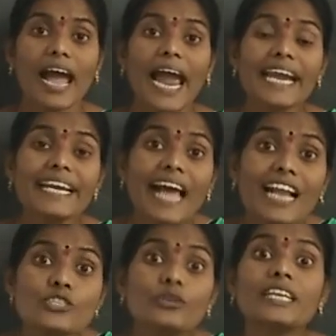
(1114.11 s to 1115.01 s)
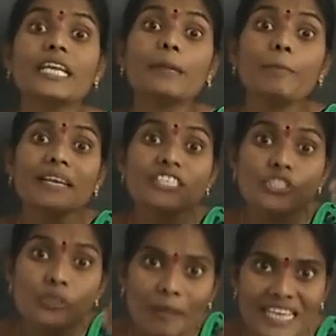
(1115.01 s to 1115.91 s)
And also deepest
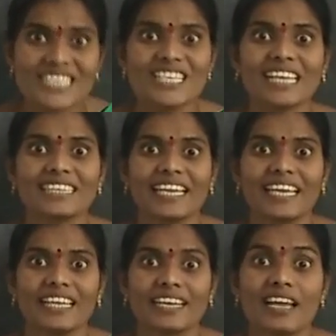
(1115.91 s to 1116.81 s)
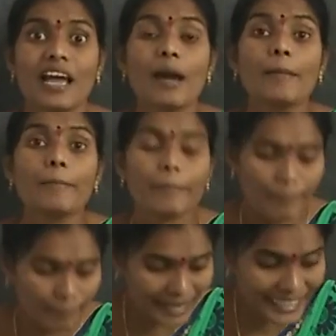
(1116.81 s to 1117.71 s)
places are there.
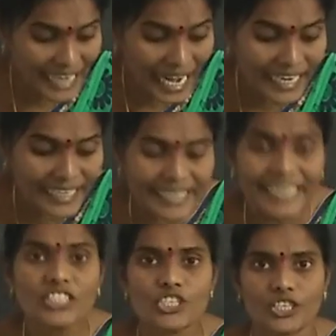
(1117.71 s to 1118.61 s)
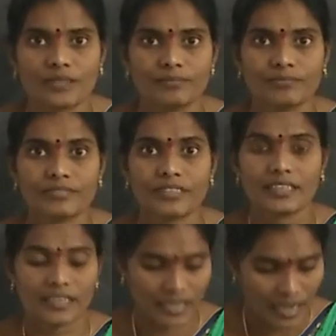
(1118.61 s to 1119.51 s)
Mariana Trench.
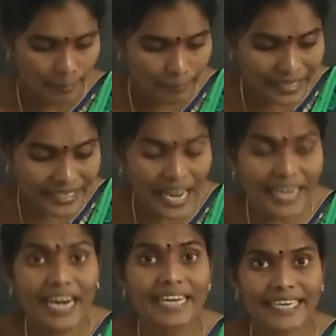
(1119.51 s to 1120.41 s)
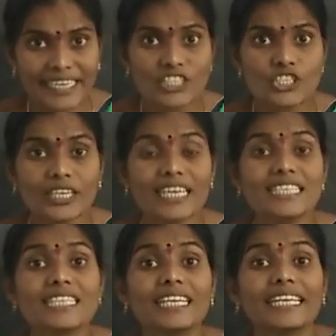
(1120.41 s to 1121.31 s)
Mariana Trench is
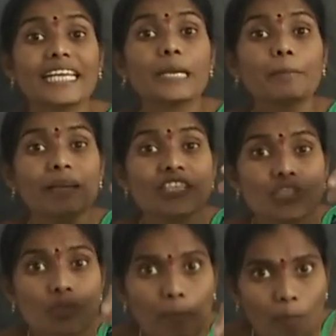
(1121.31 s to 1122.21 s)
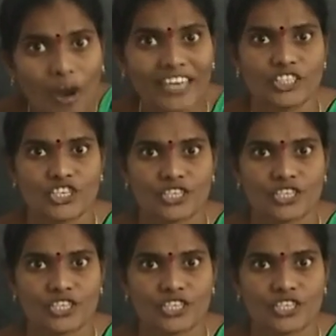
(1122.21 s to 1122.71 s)
the deepest point.